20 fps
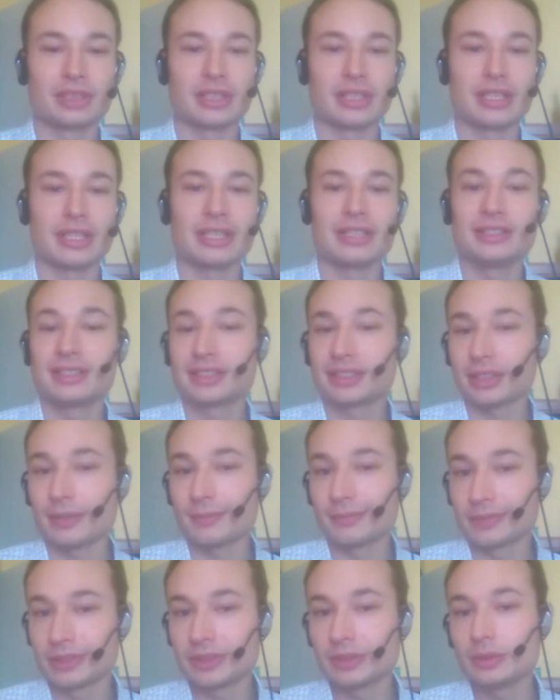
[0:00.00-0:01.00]
it's
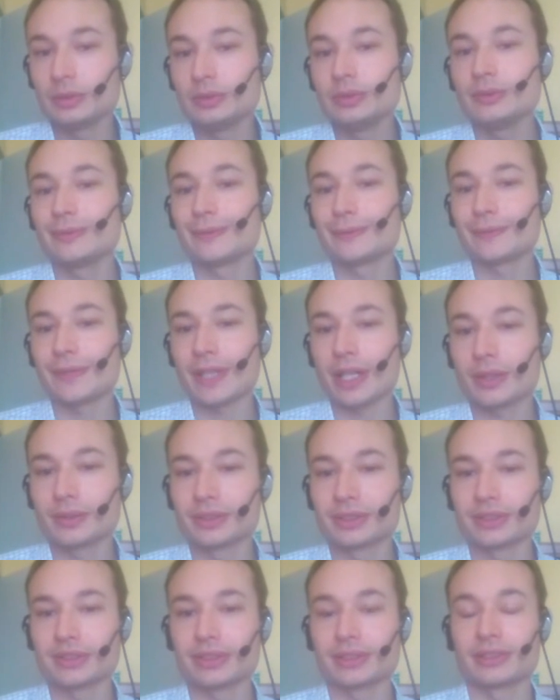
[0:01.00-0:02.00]
some
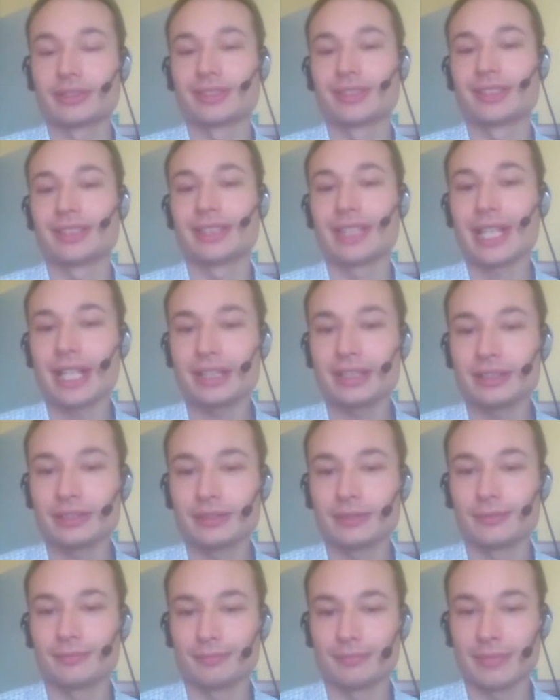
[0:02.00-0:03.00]
2009
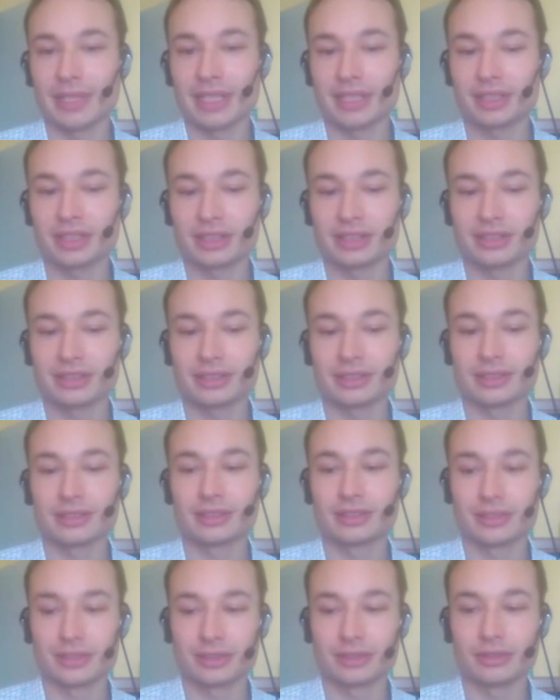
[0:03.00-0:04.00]
matches,
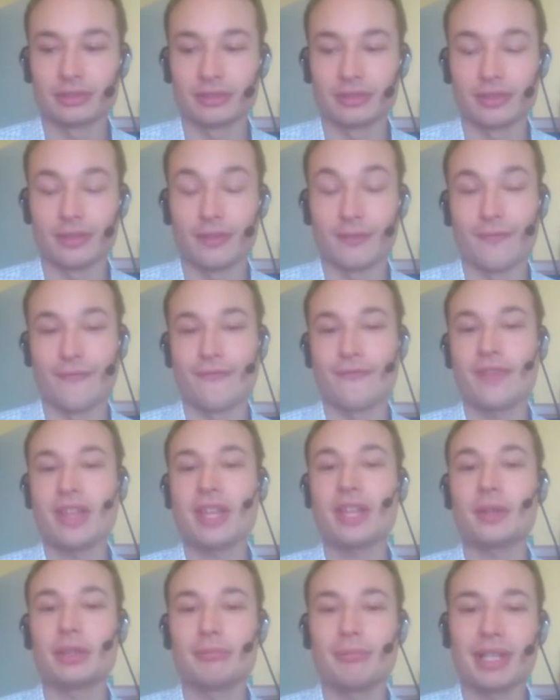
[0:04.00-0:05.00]
so
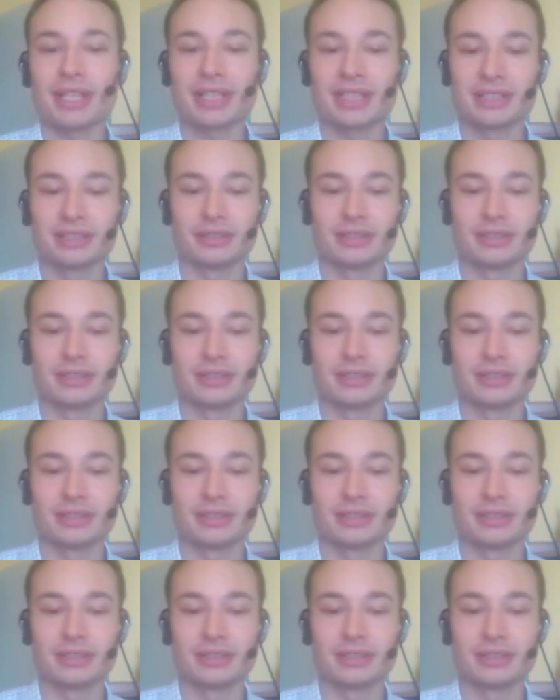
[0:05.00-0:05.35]
very back in the